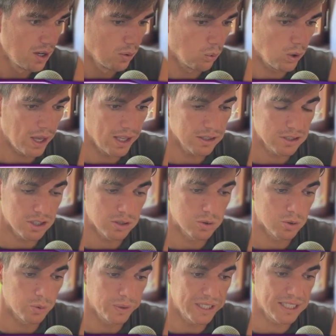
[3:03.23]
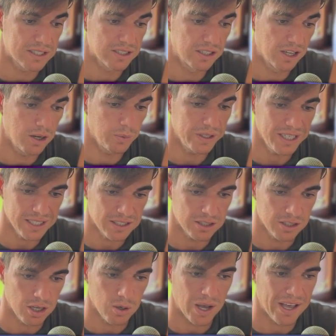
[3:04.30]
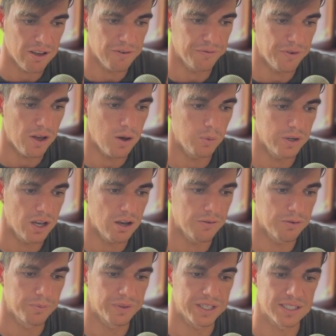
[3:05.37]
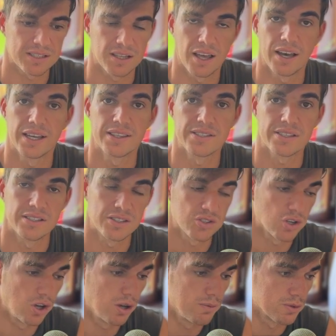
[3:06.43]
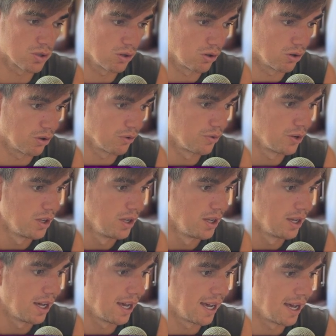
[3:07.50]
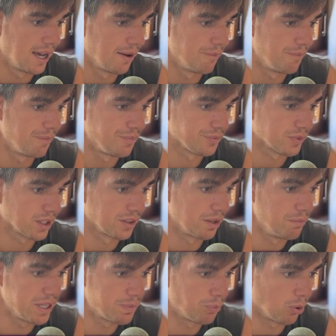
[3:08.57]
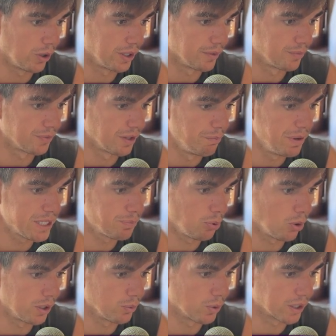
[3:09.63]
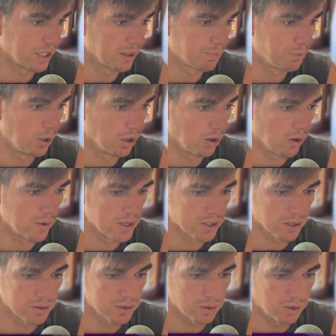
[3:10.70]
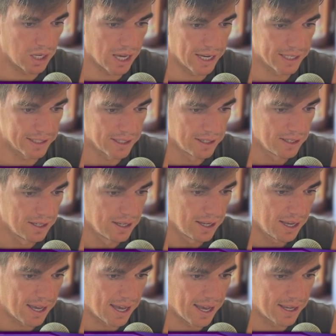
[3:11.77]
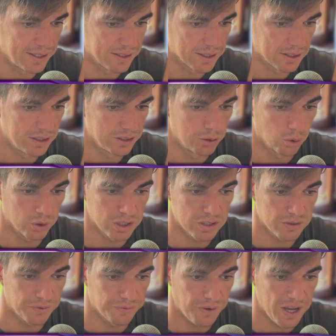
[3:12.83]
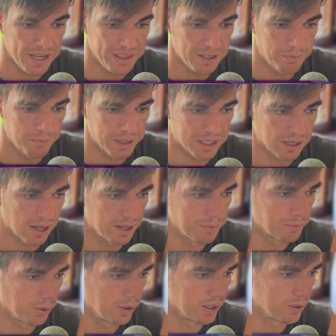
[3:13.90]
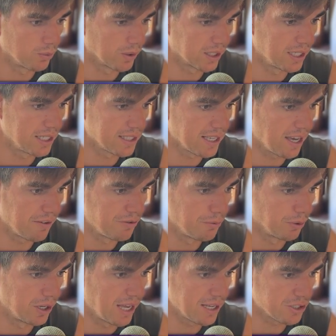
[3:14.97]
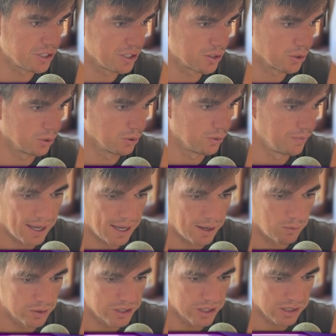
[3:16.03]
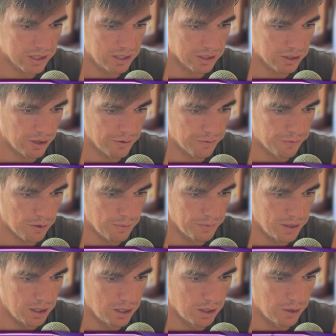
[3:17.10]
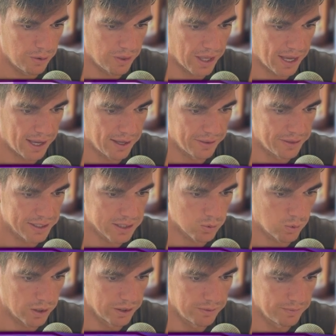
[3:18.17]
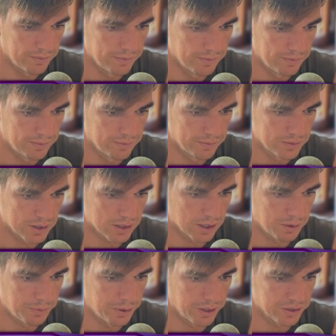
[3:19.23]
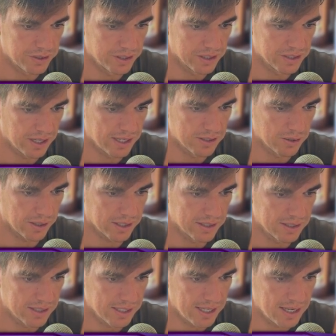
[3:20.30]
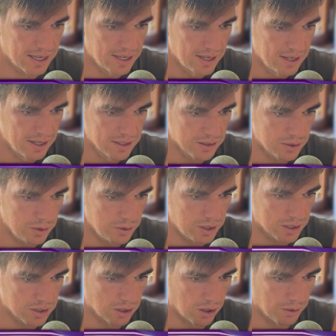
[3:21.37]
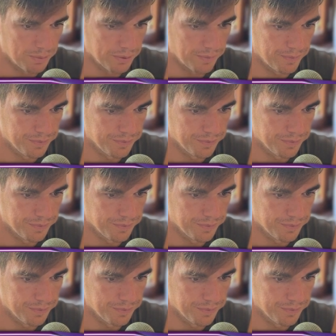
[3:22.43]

What else do we need to know? We need to know how far we are from these lines in terms of the midpoint. The midpoint, we're going to put a horizontal line, and in order to find the midline point, we're going to get a Fibonacci tool, and we're just going to go from the low there, this one, I'm just going to put it to the side so I can see it, to the top,